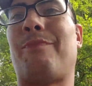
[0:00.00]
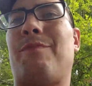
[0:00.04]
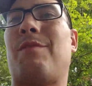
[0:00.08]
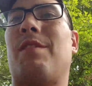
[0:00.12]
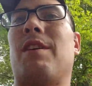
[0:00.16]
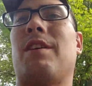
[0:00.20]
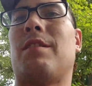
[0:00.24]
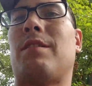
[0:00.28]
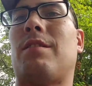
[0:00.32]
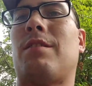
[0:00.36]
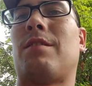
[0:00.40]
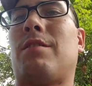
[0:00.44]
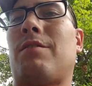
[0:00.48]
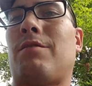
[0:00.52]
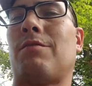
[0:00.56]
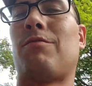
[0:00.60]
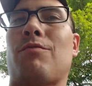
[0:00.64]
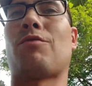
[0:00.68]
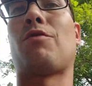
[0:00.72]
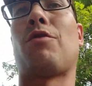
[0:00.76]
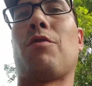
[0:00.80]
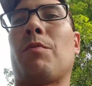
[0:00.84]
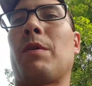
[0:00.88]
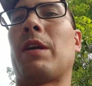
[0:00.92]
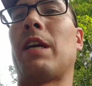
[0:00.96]
this
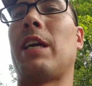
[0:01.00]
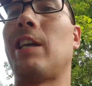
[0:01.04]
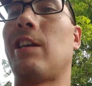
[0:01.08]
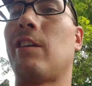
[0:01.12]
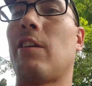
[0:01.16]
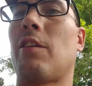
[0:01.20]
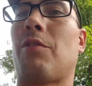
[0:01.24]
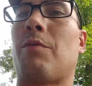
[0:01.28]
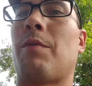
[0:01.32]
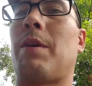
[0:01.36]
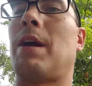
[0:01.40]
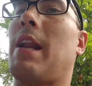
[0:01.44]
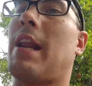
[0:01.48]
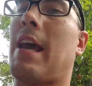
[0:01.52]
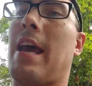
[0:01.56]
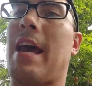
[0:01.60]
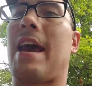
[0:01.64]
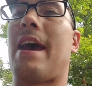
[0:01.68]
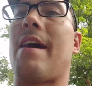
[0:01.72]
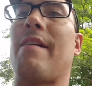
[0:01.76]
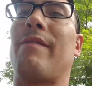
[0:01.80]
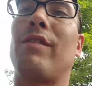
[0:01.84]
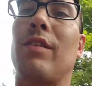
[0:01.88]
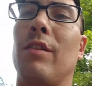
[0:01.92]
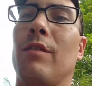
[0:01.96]
3 to
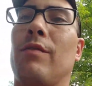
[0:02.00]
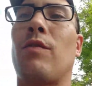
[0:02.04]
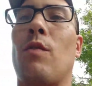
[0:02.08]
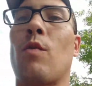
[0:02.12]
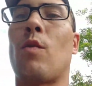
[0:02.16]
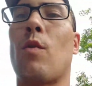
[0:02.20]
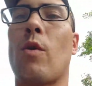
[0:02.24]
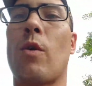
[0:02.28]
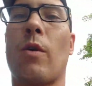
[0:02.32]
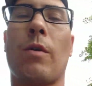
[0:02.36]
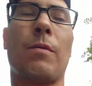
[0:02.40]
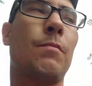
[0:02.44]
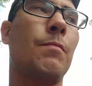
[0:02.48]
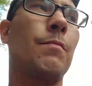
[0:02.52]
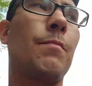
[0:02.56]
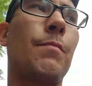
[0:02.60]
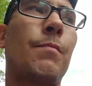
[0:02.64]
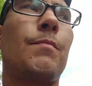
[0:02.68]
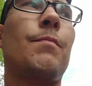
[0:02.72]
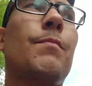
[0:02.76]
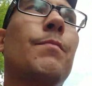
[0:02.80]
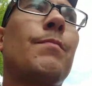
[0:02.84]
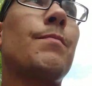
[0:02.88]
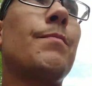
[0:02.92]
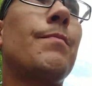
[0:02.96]
3.5 to 4
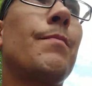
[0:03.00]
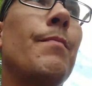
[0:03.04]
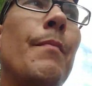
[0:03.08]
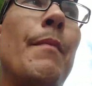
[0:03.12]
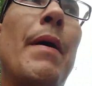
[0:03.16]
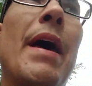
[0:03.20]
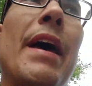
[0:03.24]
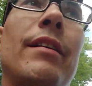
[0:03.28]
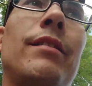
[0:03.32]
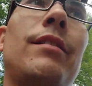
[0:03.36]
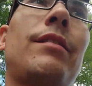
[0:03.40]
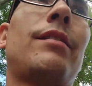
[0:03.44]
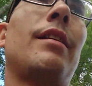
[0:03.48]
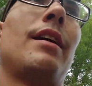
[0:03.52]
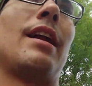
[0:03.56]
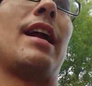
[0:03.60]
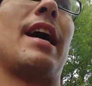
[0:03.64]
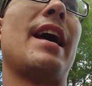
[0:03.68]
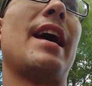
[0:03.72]
mess that